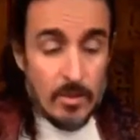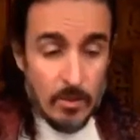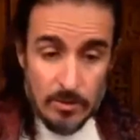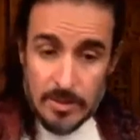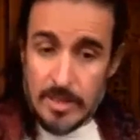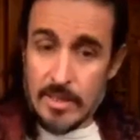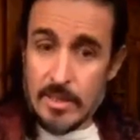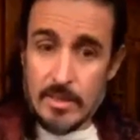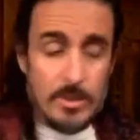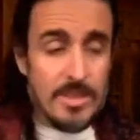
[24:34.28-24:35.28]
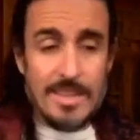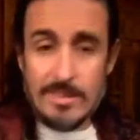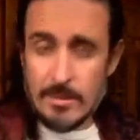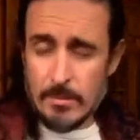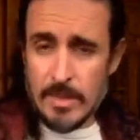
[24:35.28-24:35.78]
Over here, when you
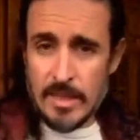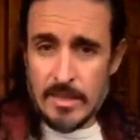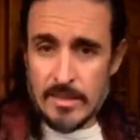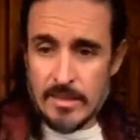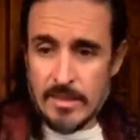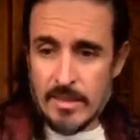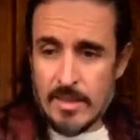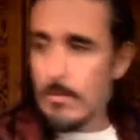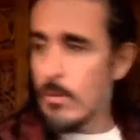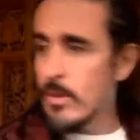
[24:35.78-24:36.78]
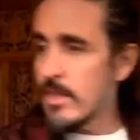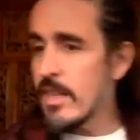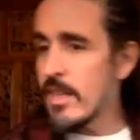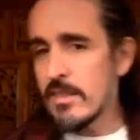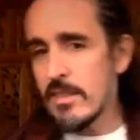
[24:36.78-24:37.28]
texted me, when you
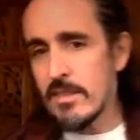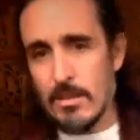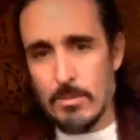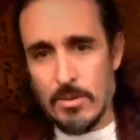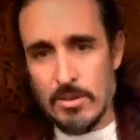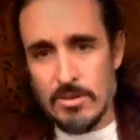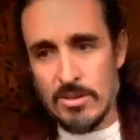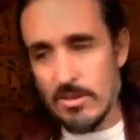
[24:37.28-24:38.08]
texted this other person,